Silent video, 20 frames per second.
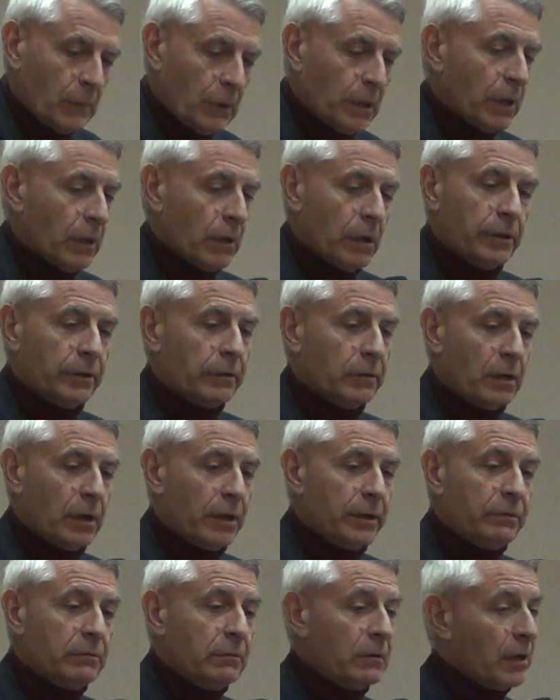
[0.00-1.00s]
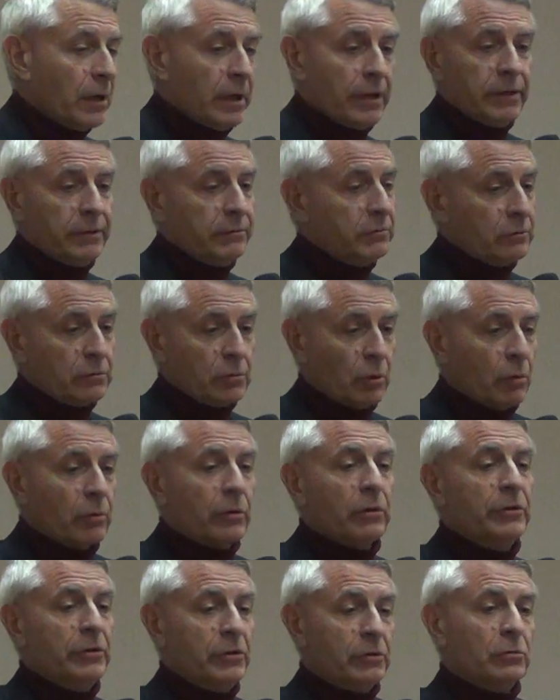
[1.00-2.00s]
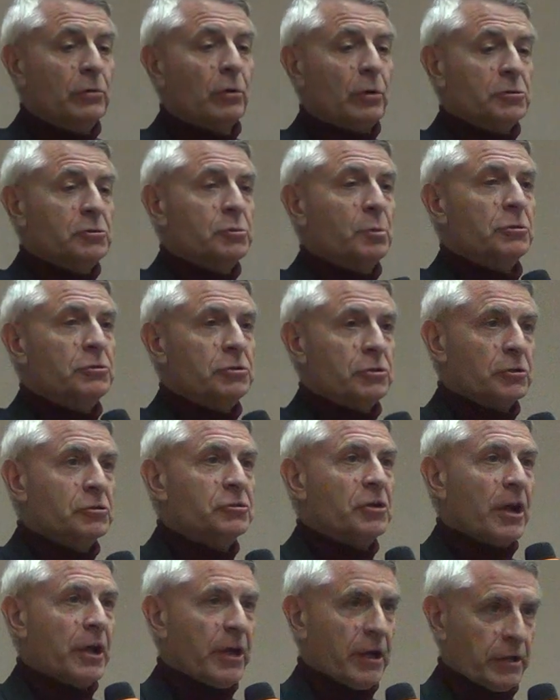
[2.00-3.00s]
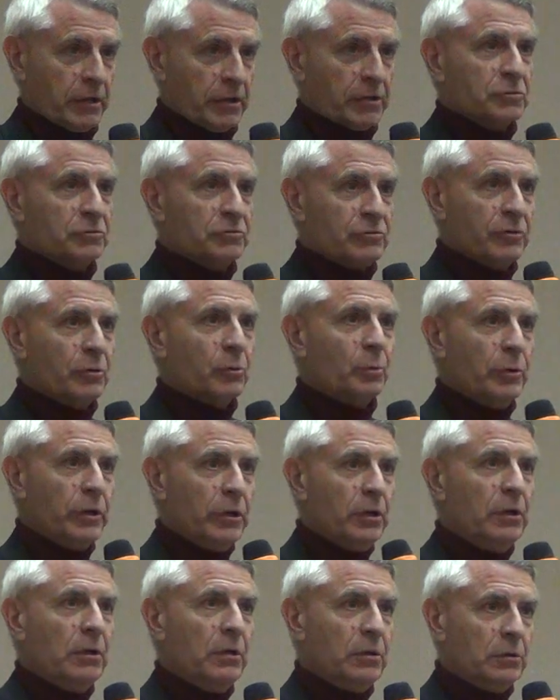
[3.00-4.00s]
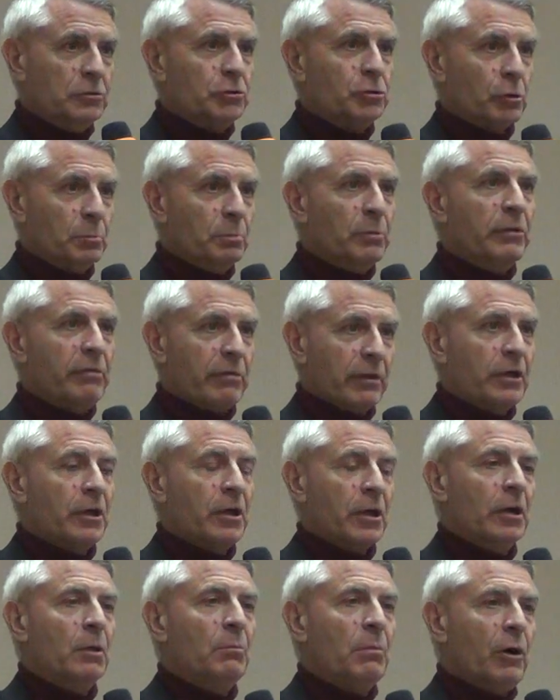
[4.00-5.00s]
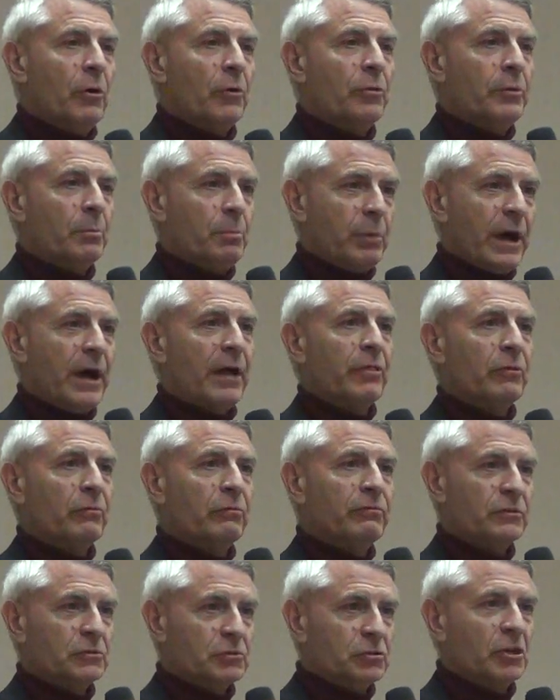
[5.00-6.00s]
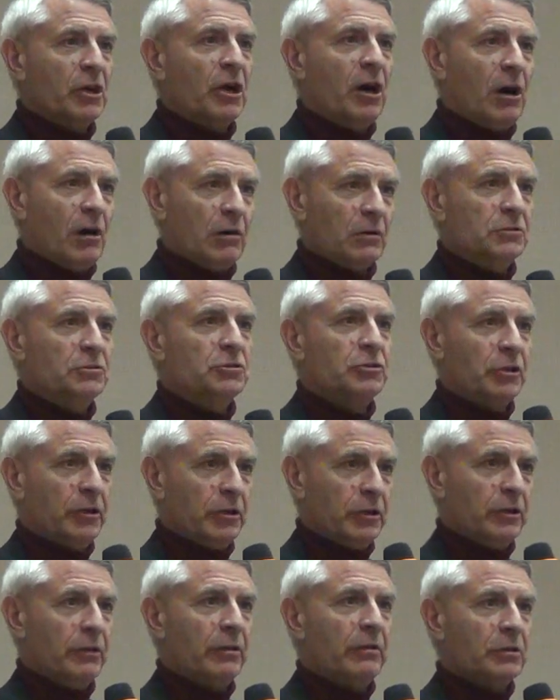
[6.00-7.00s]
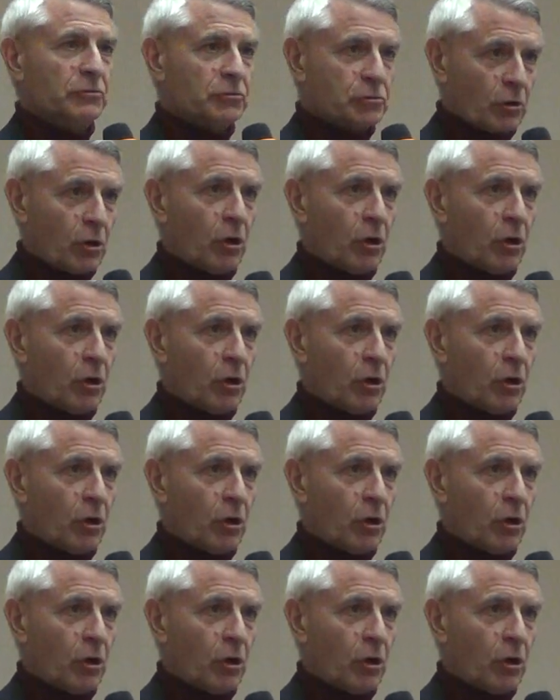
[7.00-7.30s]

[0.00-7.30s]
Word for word: Yeah, I, I, I totally endorse what you're saying is that we should be thinking about the pathophysiology that's